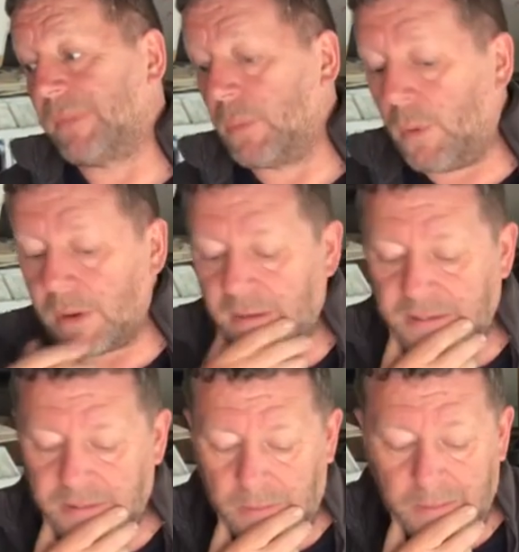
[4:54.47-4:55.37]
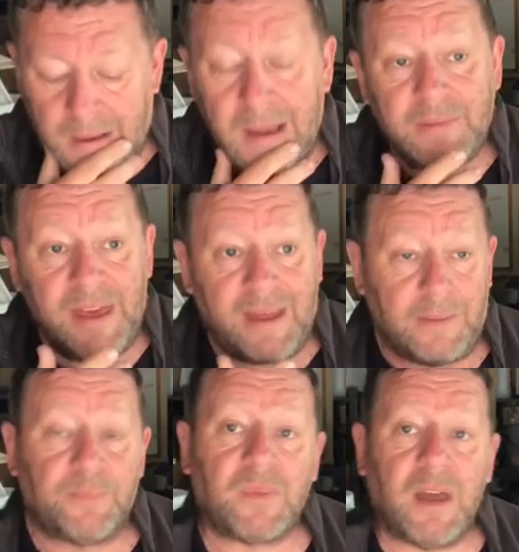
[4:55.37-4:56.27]
What can I do? Then
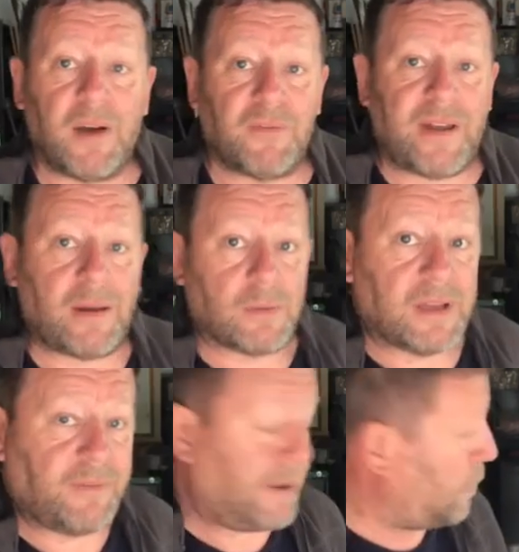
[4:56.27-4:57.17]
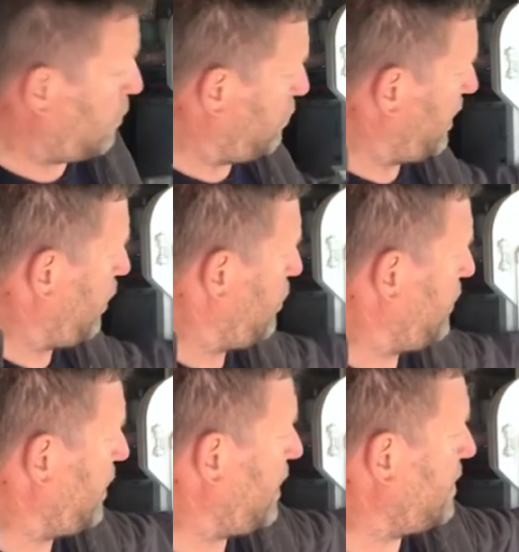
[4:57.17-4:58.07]
I found, if you look right
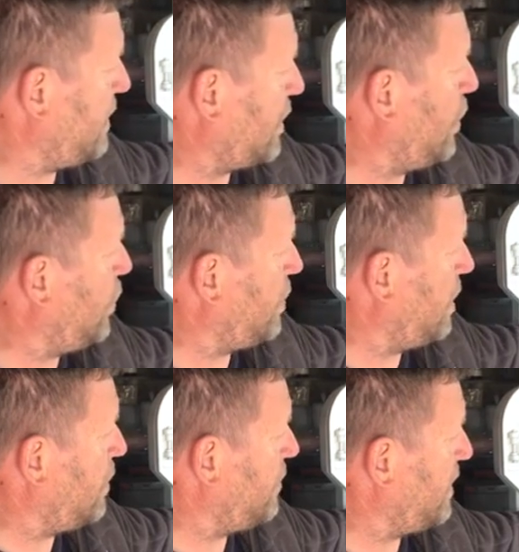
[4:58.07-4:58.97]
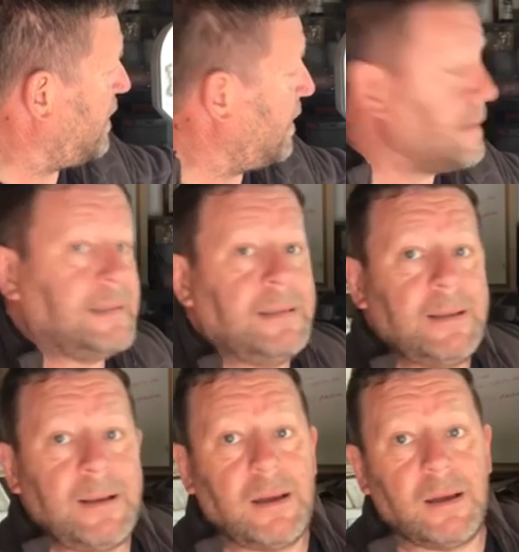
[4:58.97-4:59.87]
over in the corner over there,
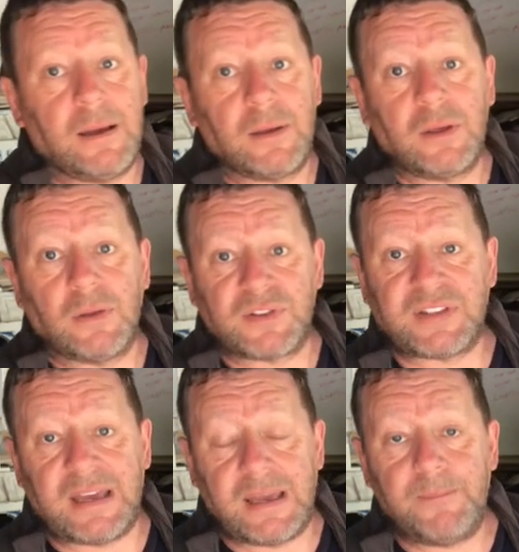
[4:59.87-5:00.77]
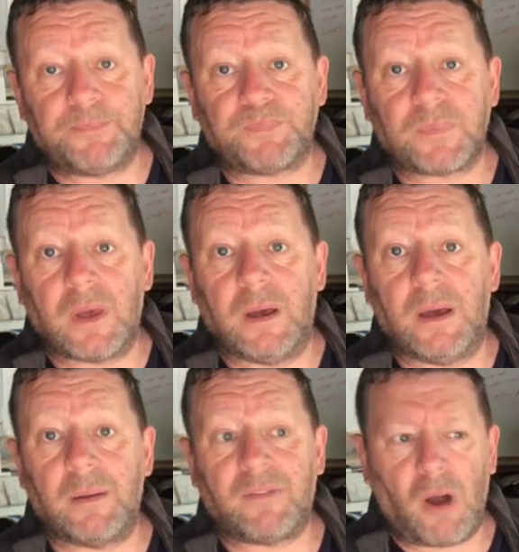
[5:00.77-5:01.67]
you'll see
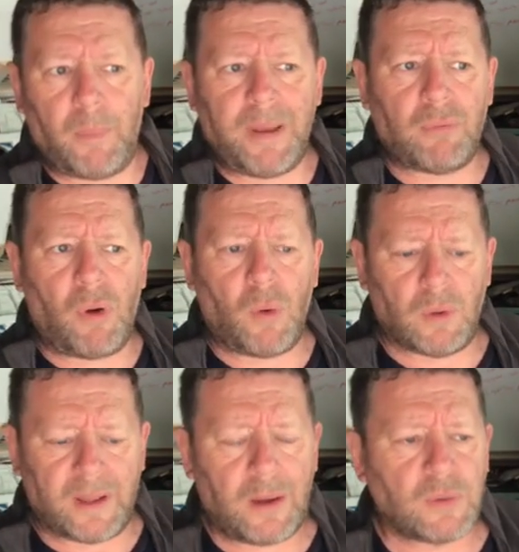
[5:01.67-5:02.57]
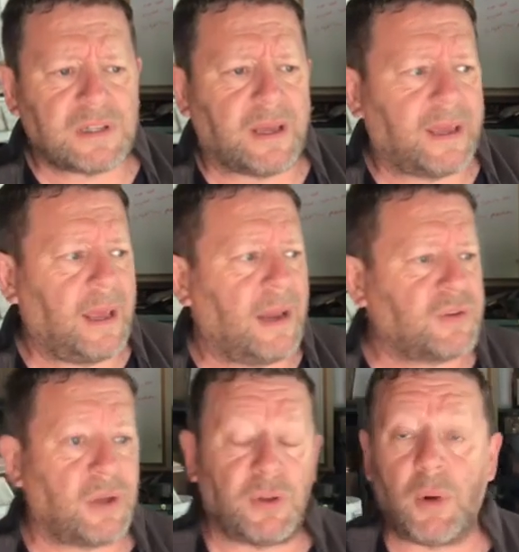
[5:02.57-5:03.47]
I've got a big roll. It looks like
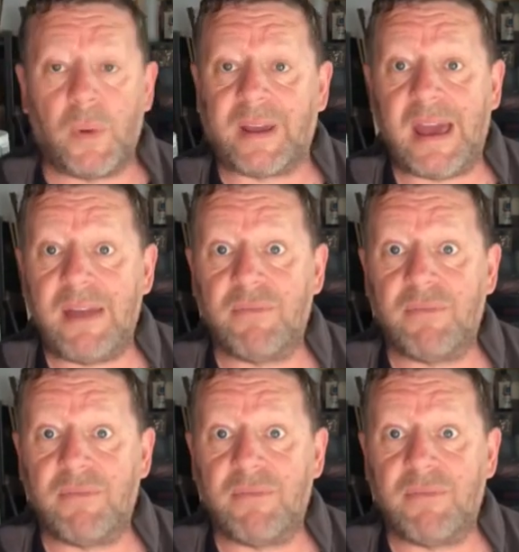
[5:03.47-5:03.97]
electrical. I don't know where it came